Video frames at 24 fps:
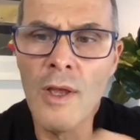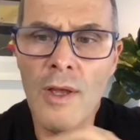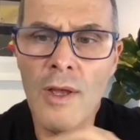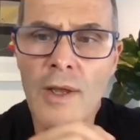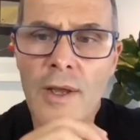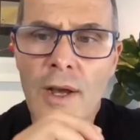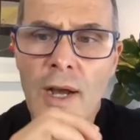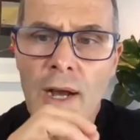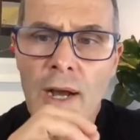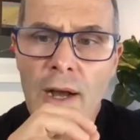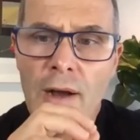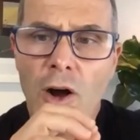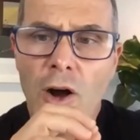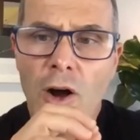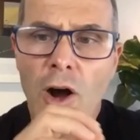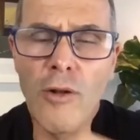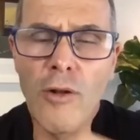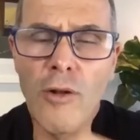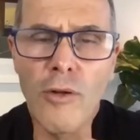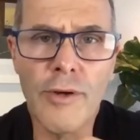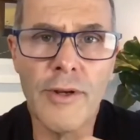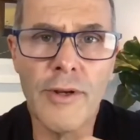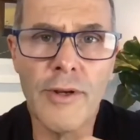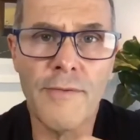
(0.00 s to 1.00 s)
I look
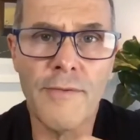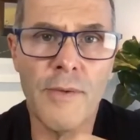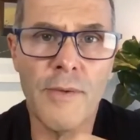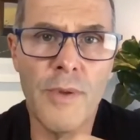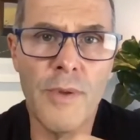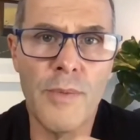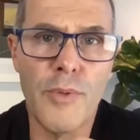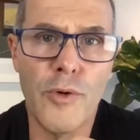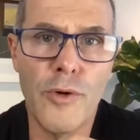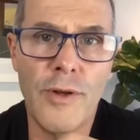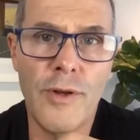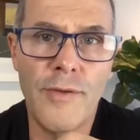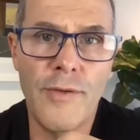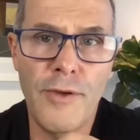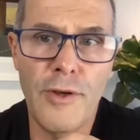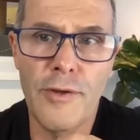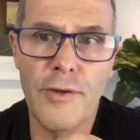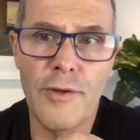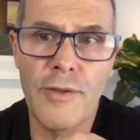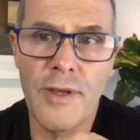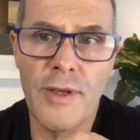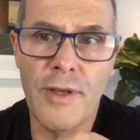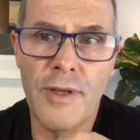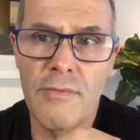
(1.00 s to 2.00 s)
at it from the point of view
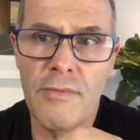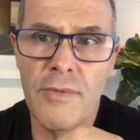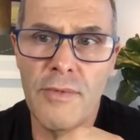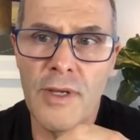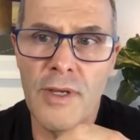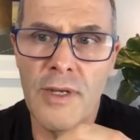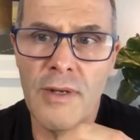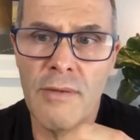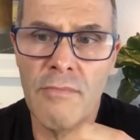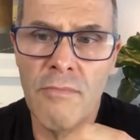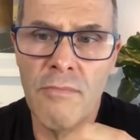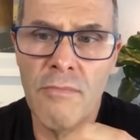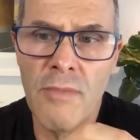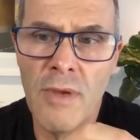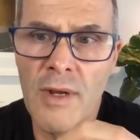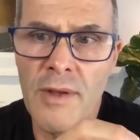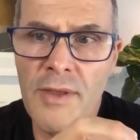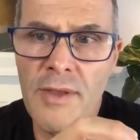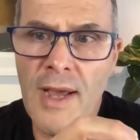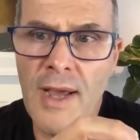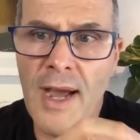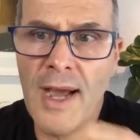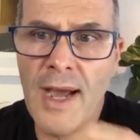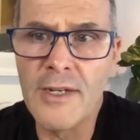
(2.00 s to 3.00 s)
that the
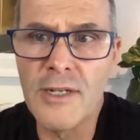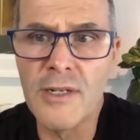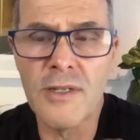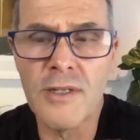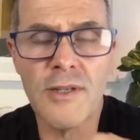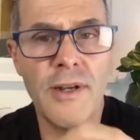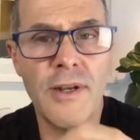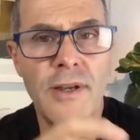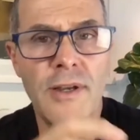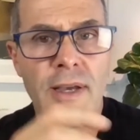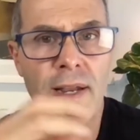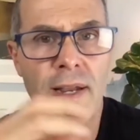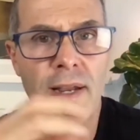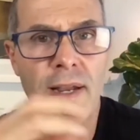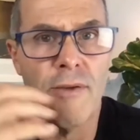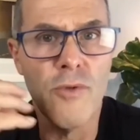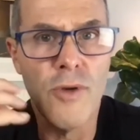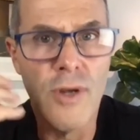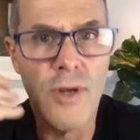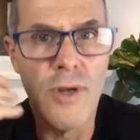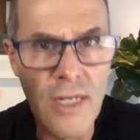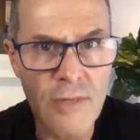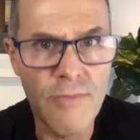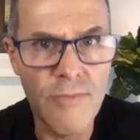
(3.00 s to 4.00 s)
agents that are getting really
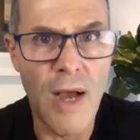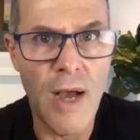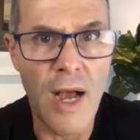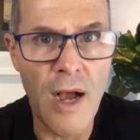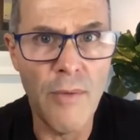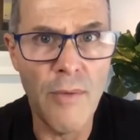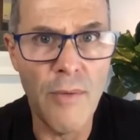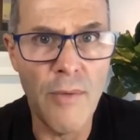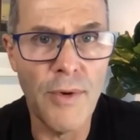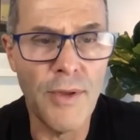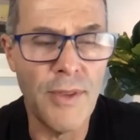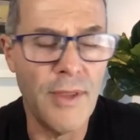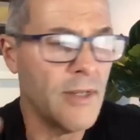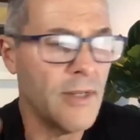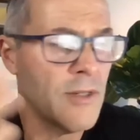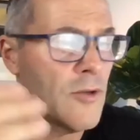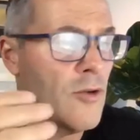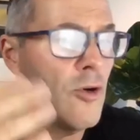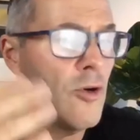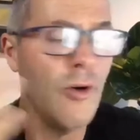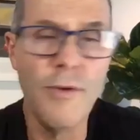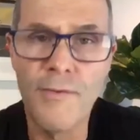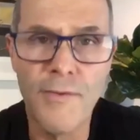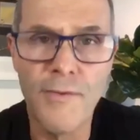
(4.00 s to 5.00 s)
smart with this
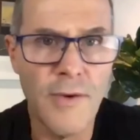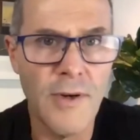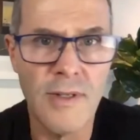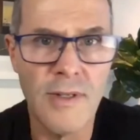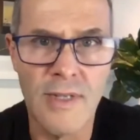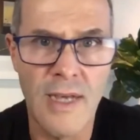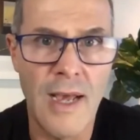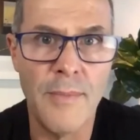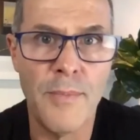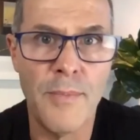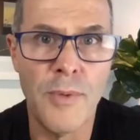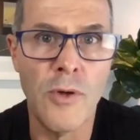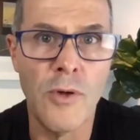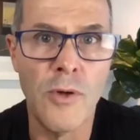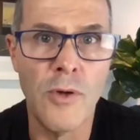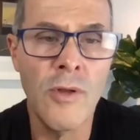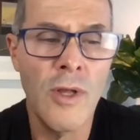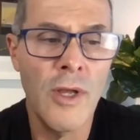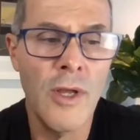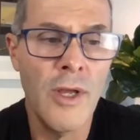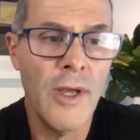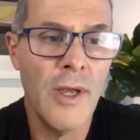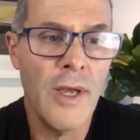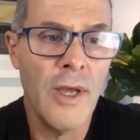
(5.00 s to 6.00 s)
could, for example,
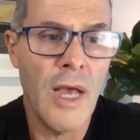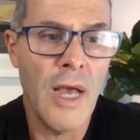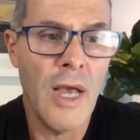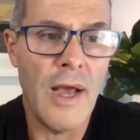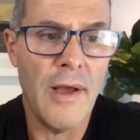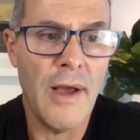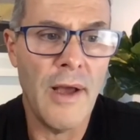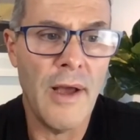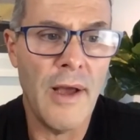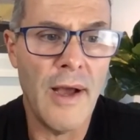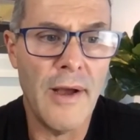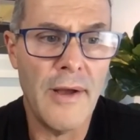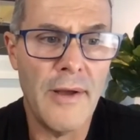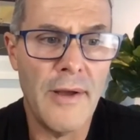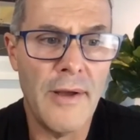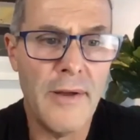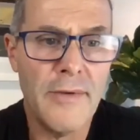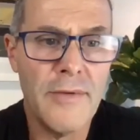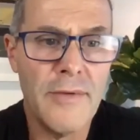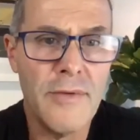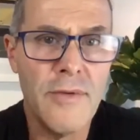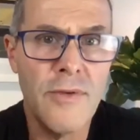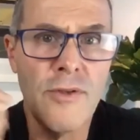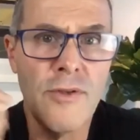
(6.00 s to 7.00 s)

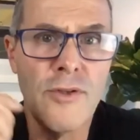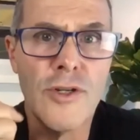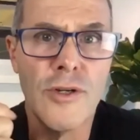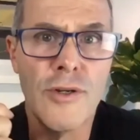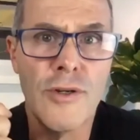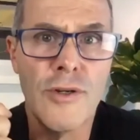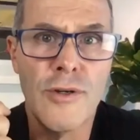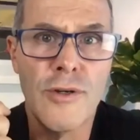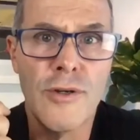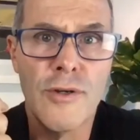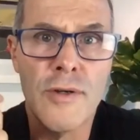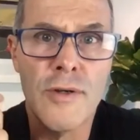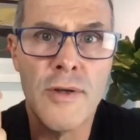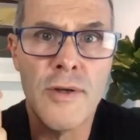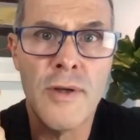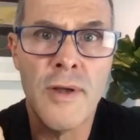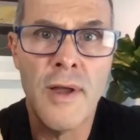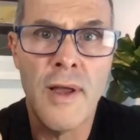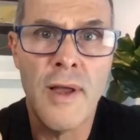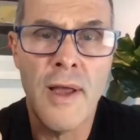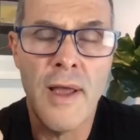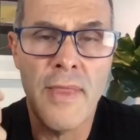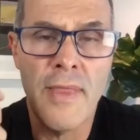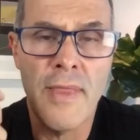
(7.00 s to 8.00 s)
do
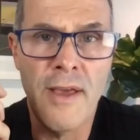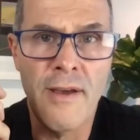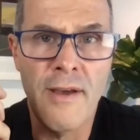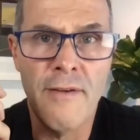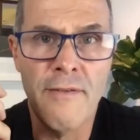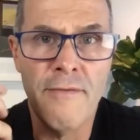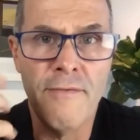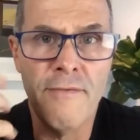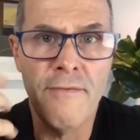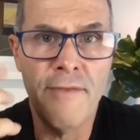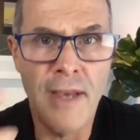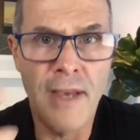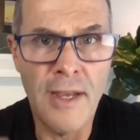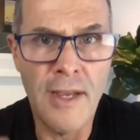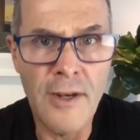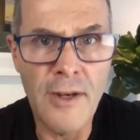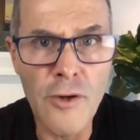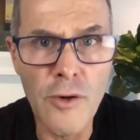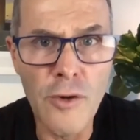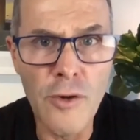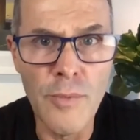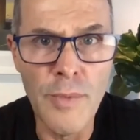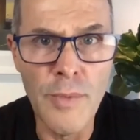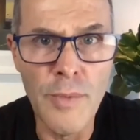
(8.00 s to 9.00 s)
their vendor
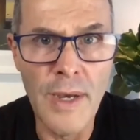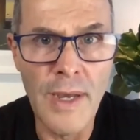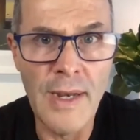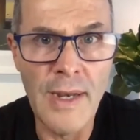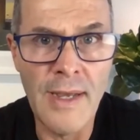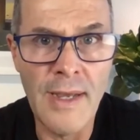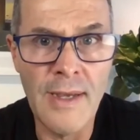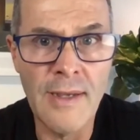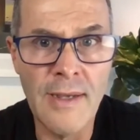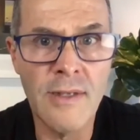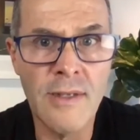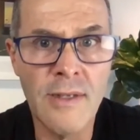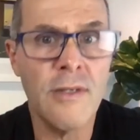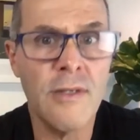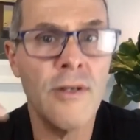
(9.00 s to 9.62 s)
meetings